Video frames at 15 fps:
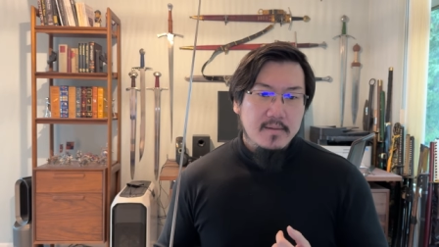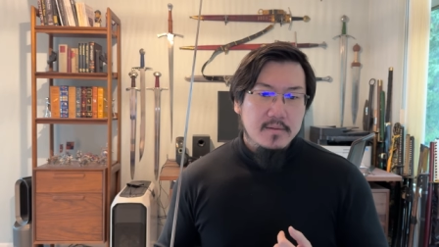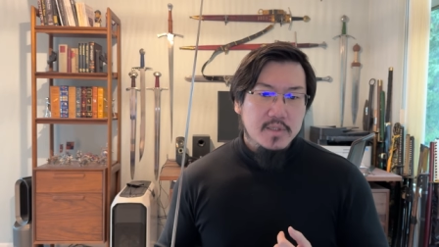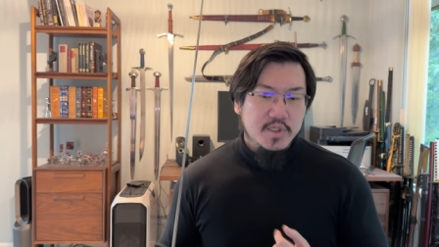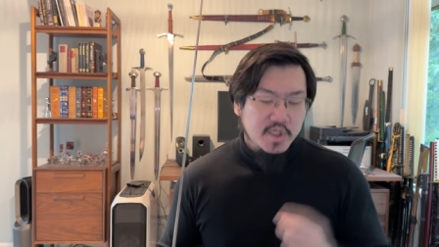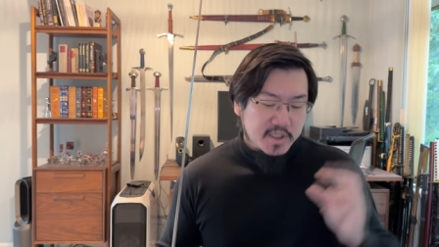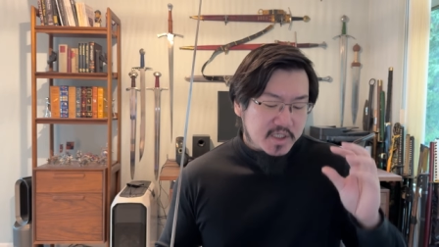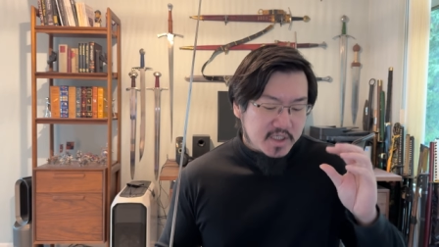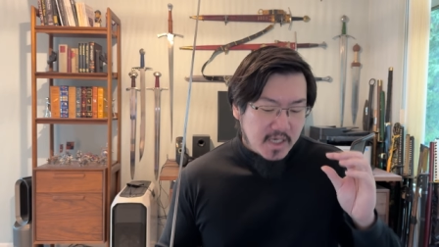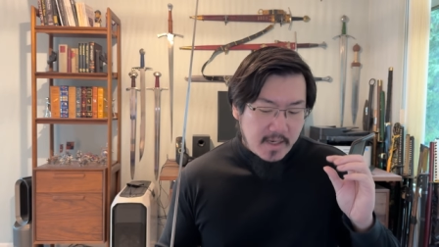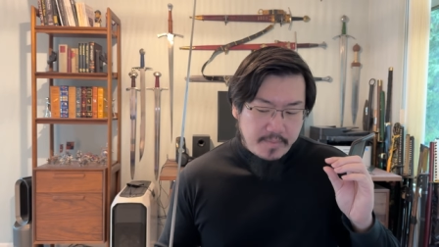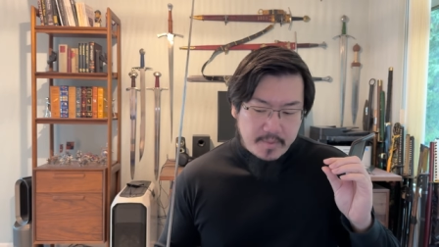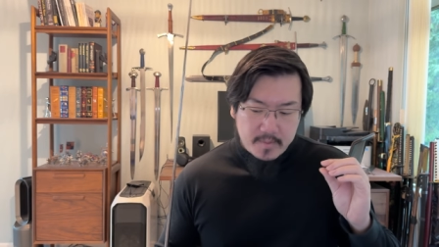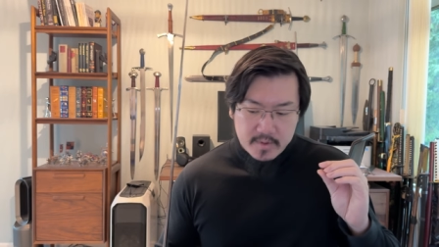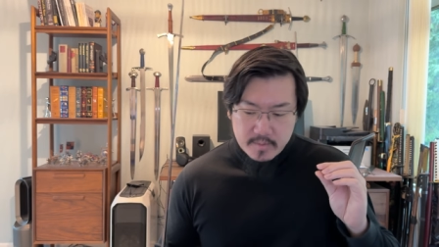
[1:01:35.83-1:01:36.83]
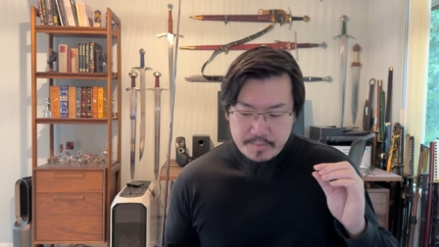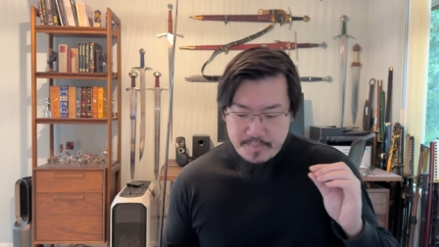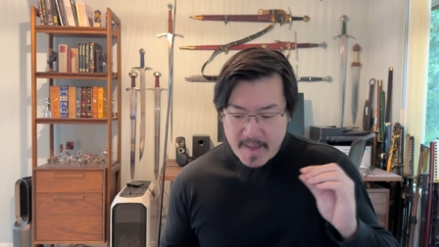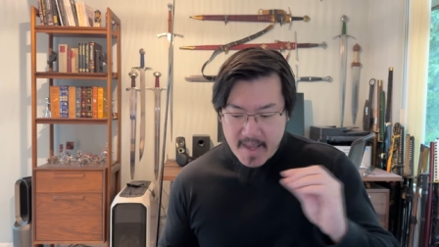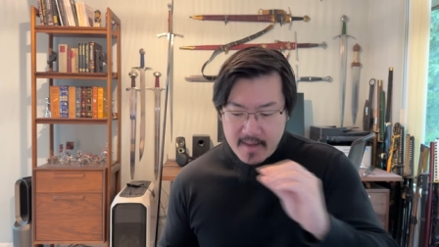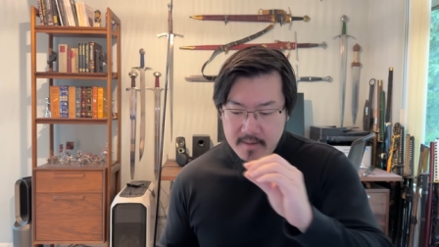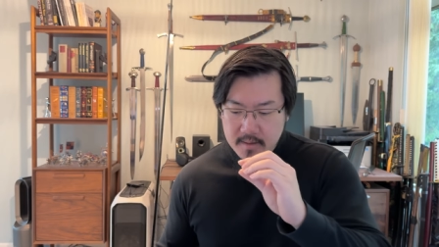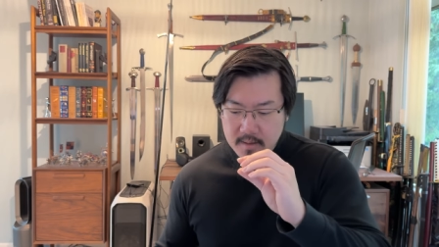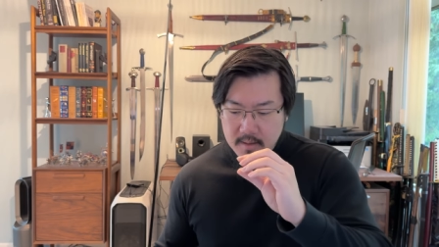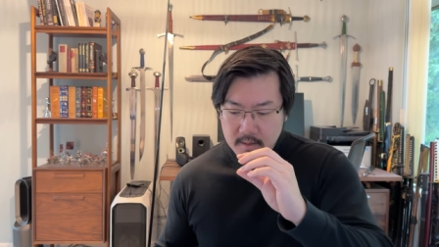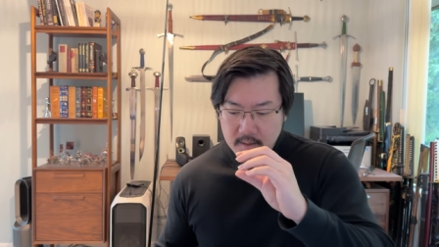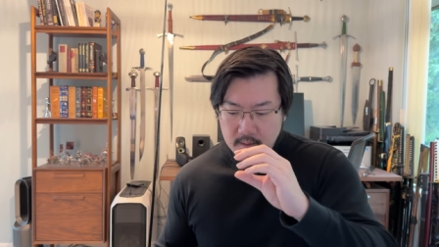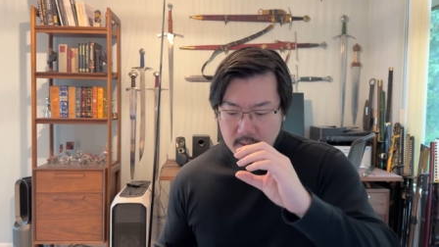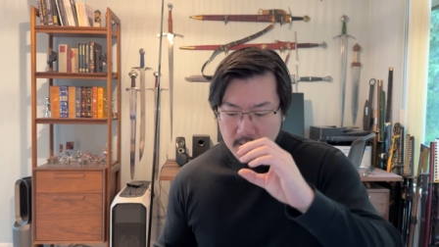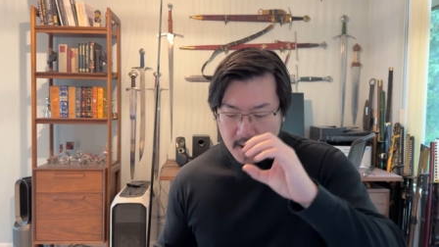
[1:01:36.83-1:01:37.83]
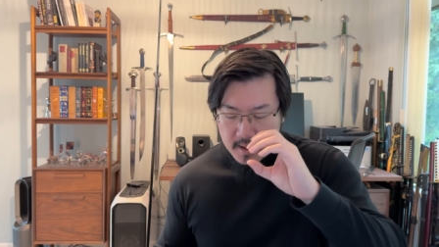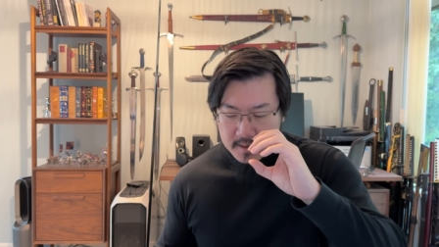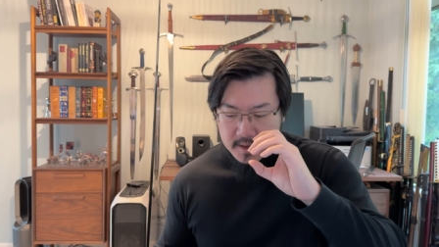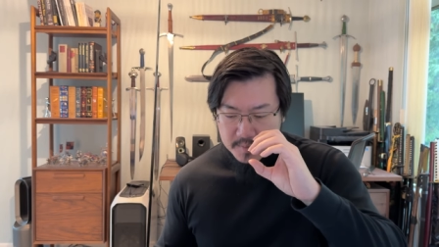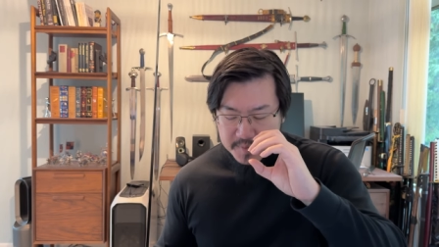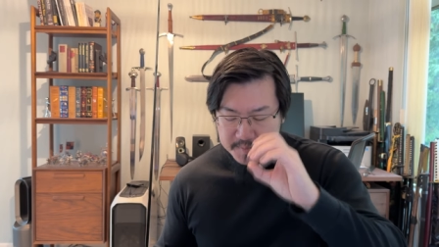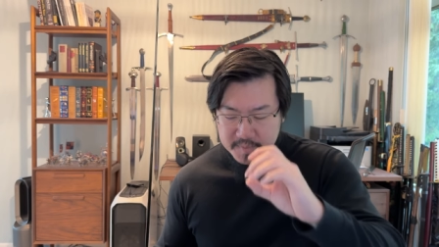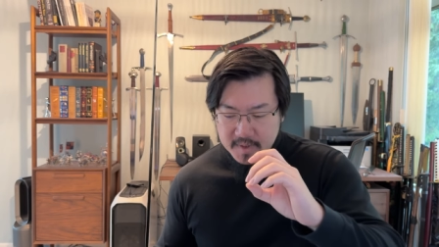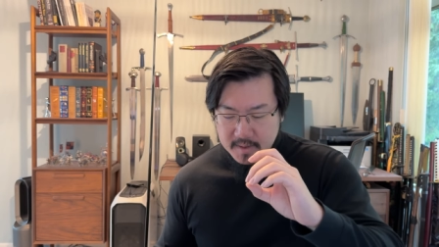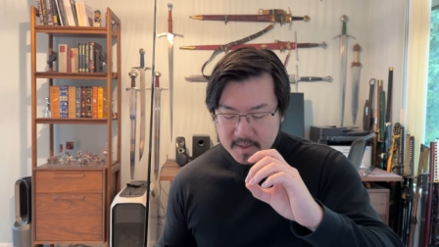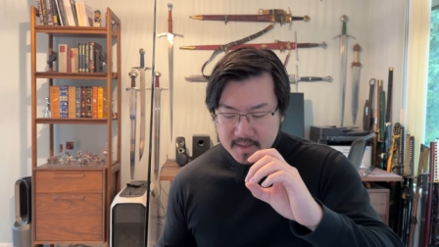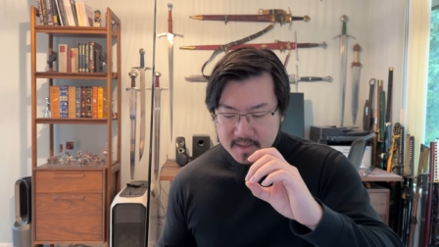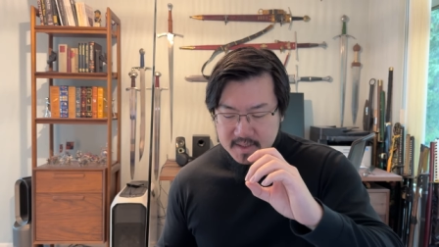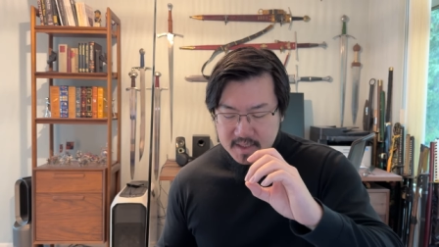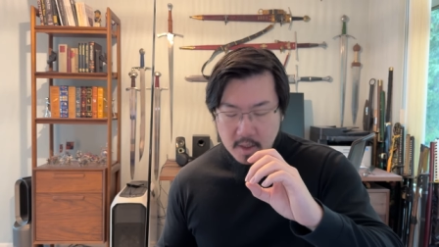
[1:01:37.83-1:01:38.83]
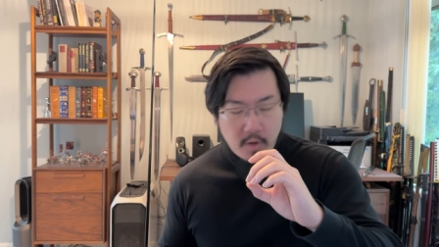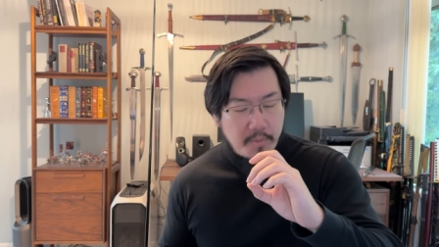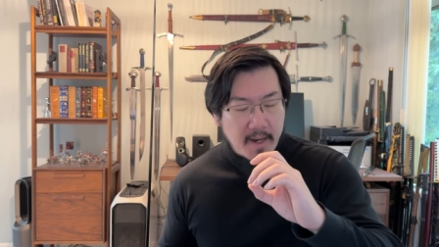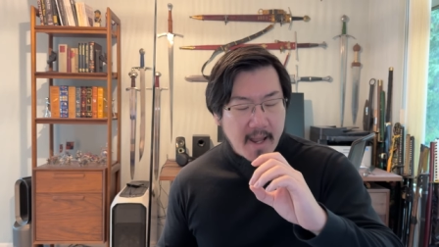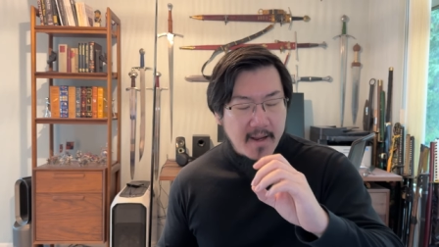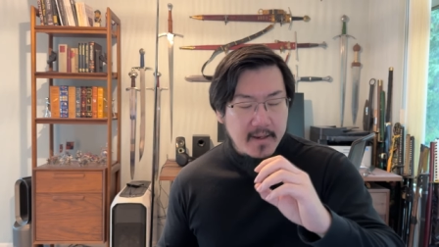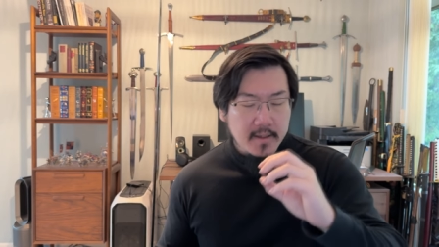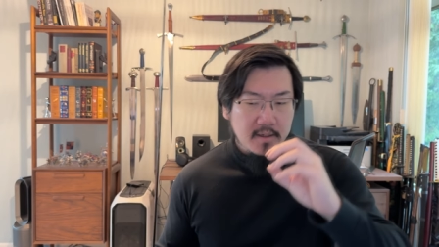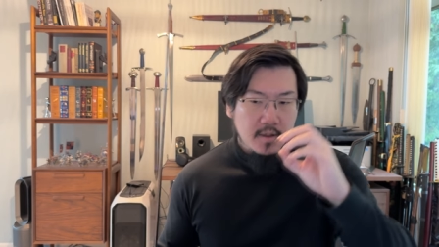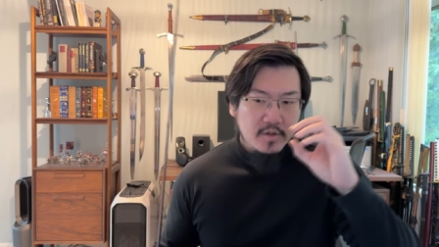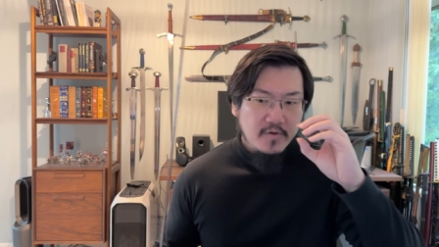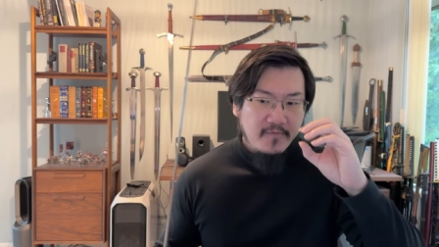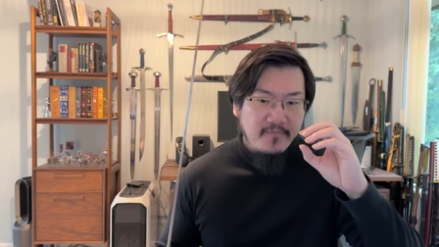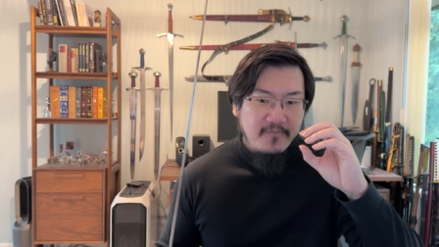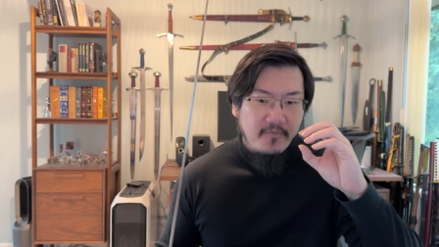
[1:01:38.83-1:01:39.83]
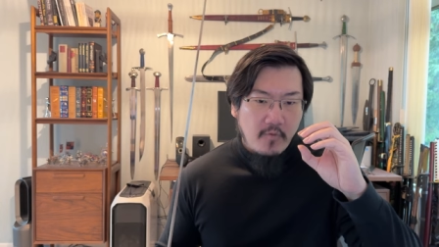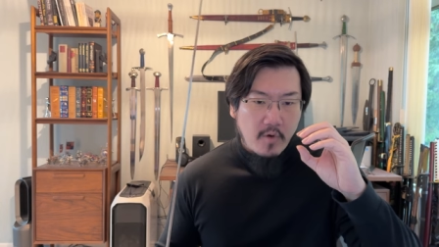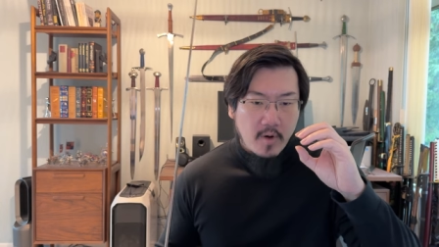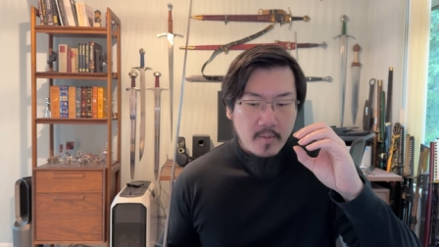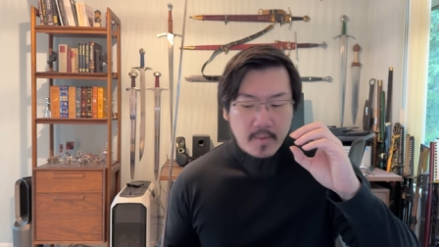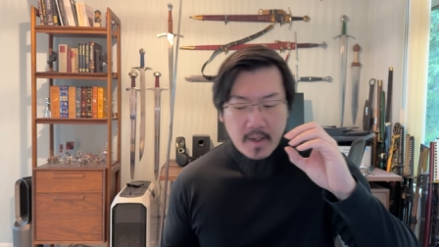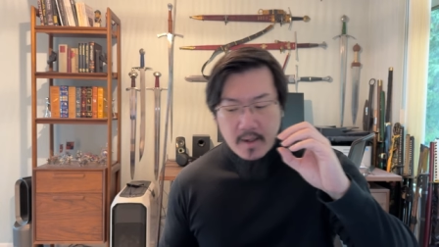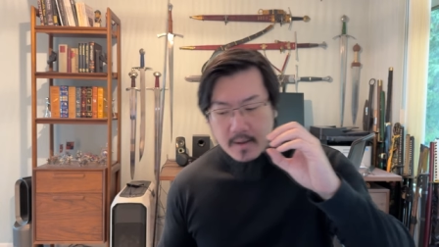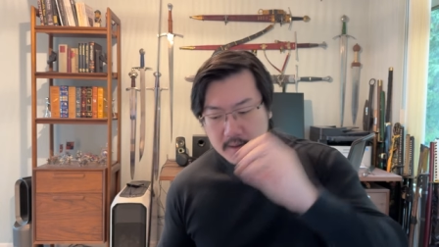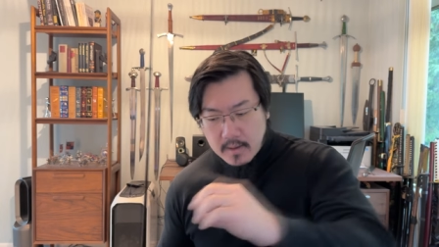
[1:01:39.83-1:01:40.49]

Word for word: They just shape bend on the steel blank to form